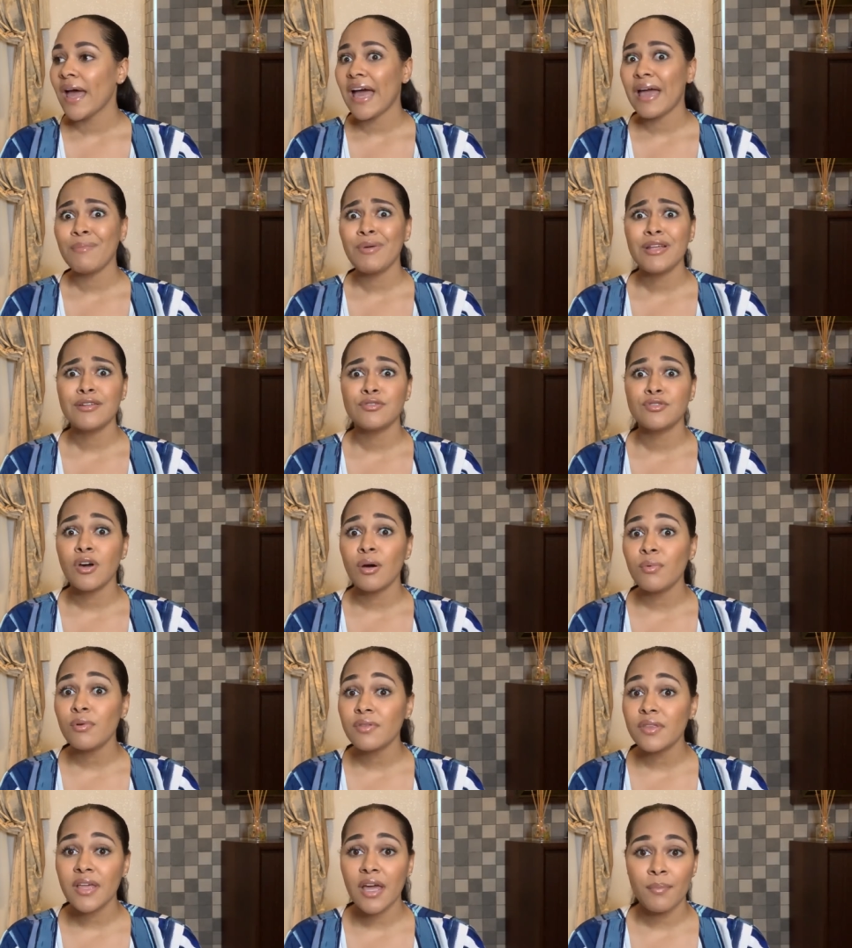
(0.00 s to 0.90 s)
i made
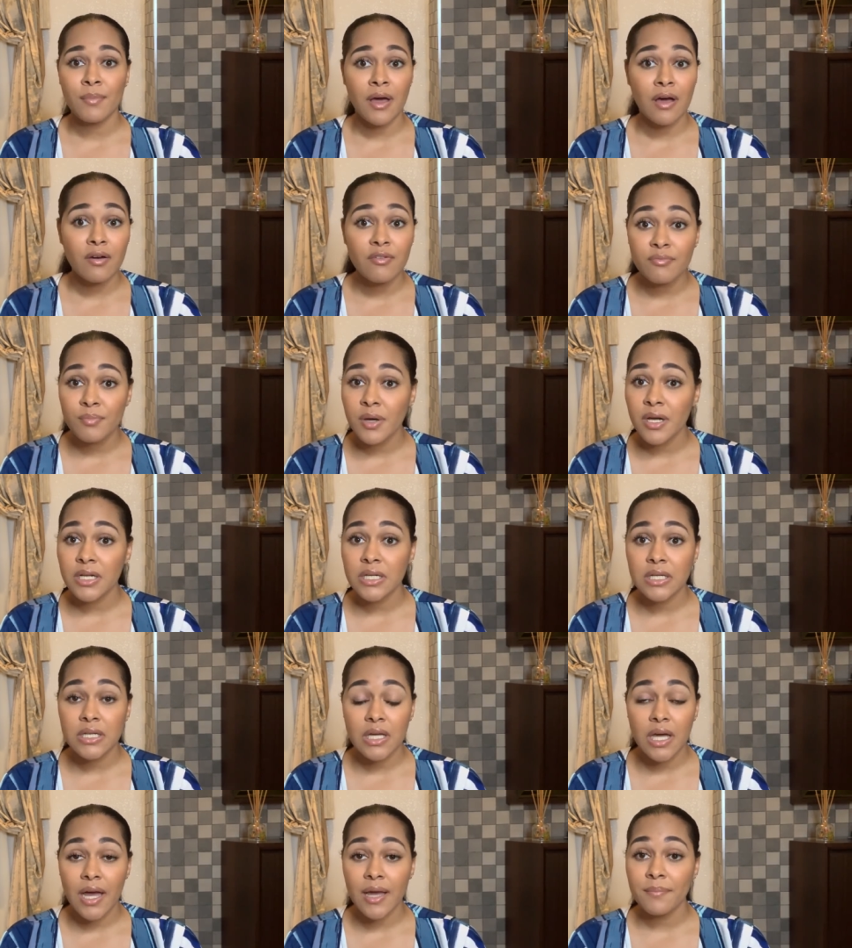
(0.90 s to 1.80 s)
double the amount of
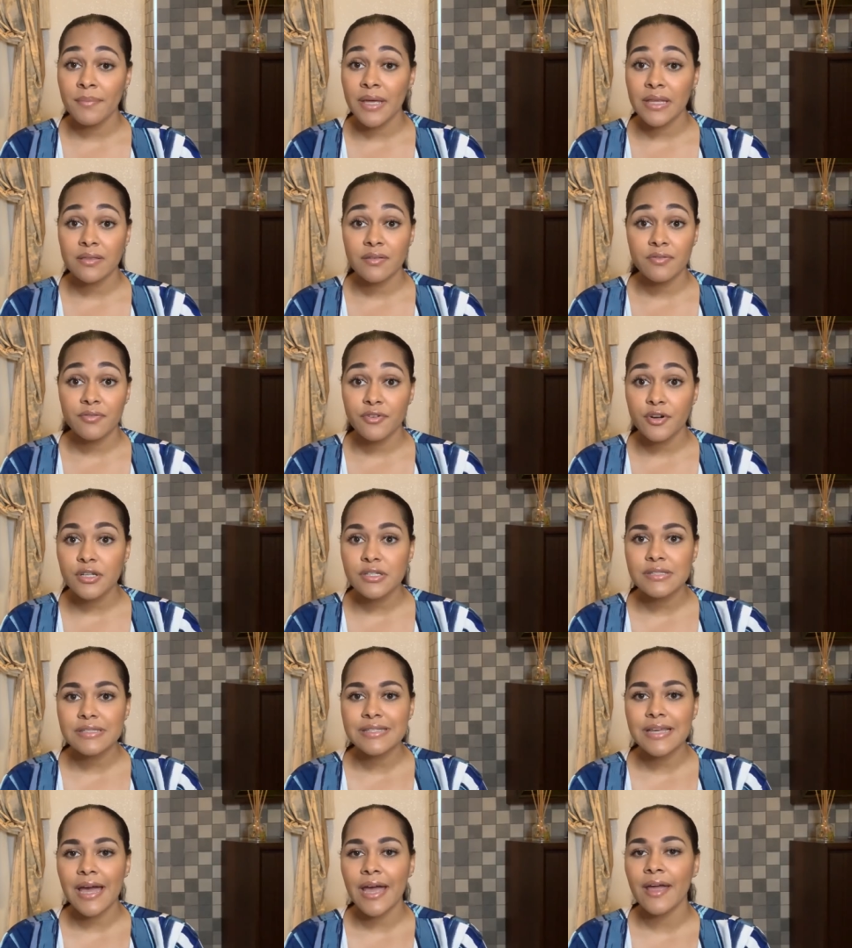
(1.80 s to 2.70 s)
money i made the
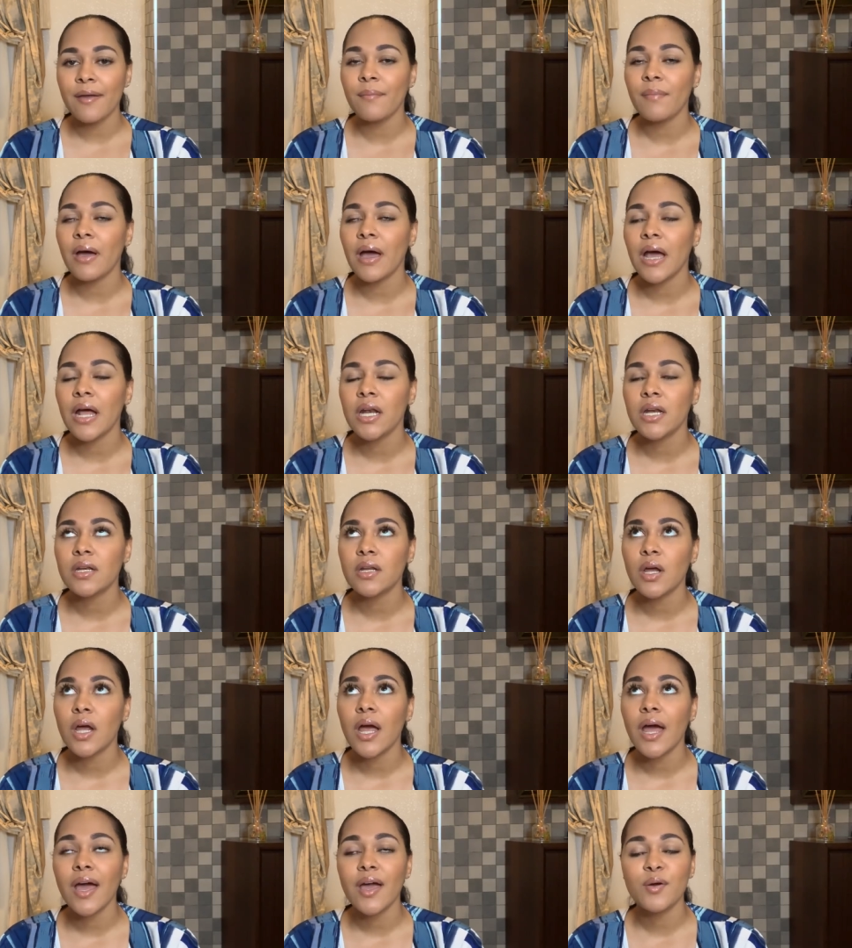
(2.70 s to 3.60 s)
first time and
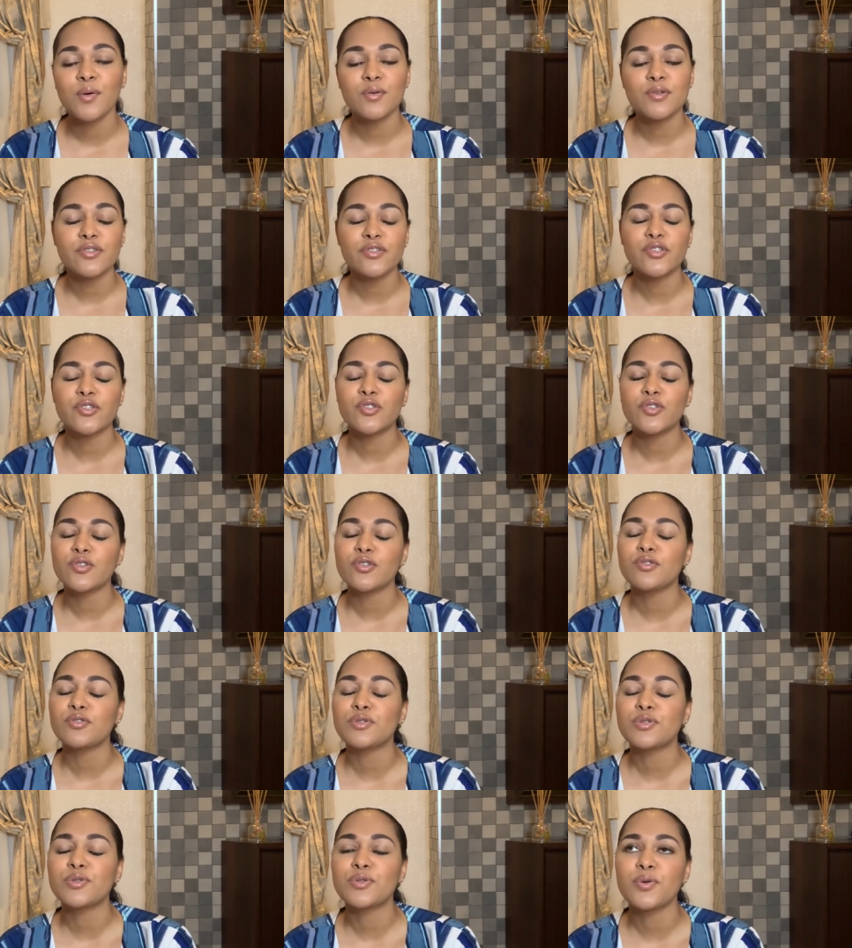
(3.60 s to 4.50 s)
i was
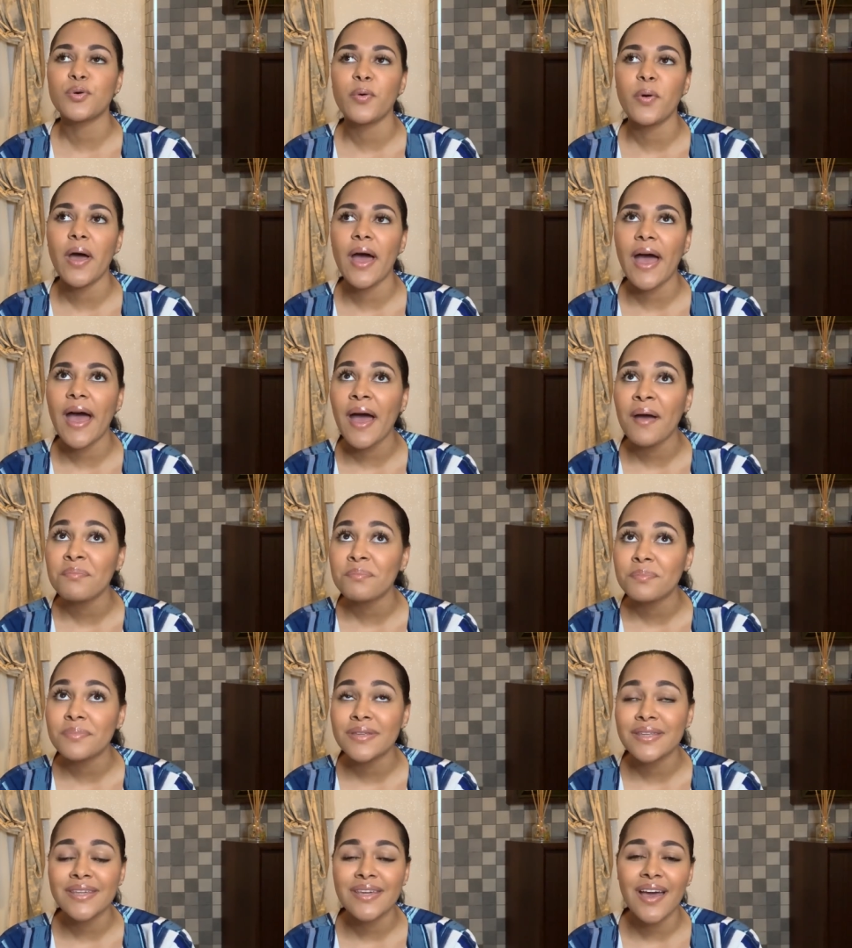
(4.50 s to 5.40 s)
just so
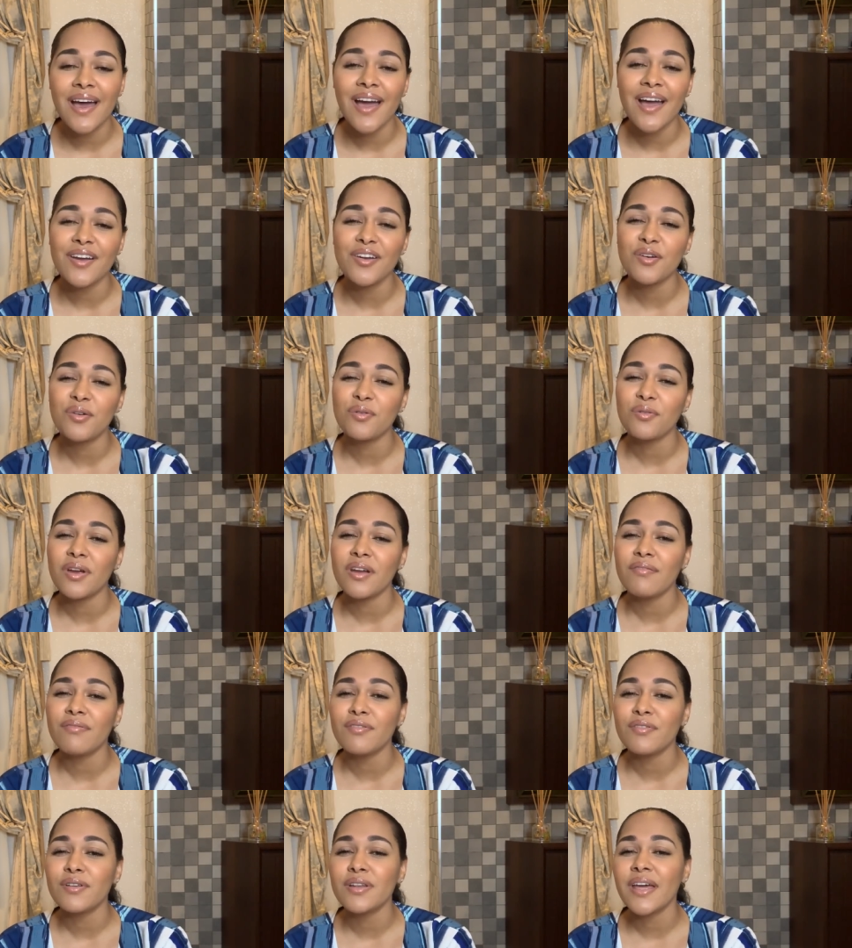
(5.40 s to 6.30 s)
happy and
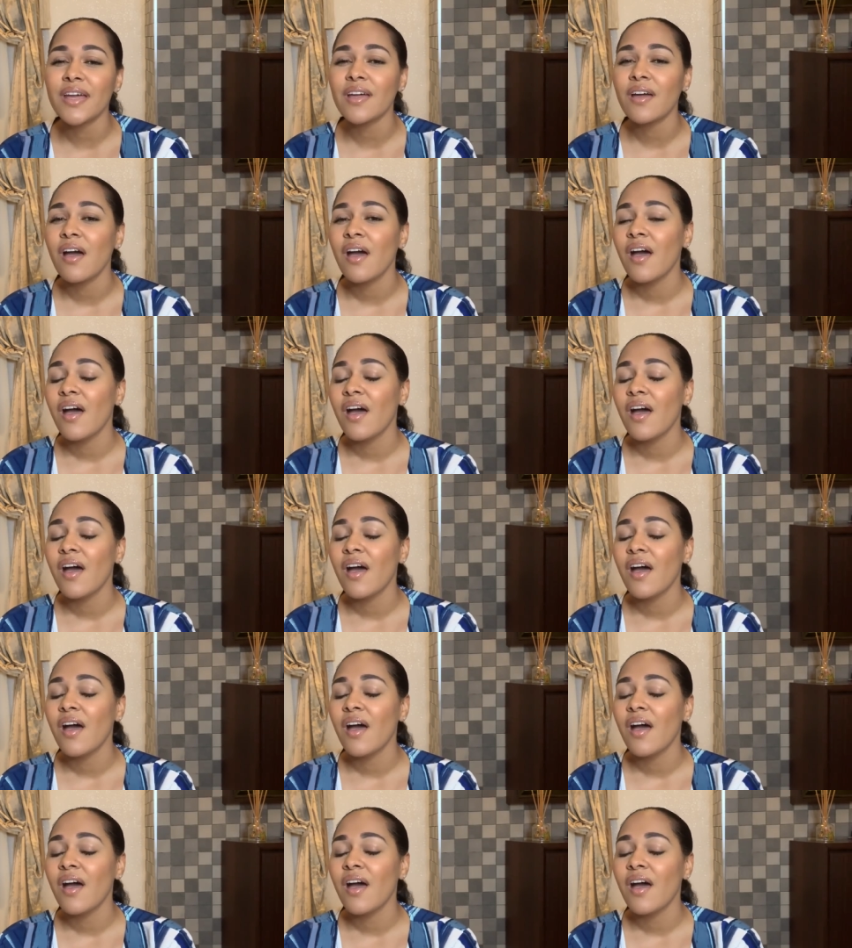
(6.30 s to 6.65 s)
grateful like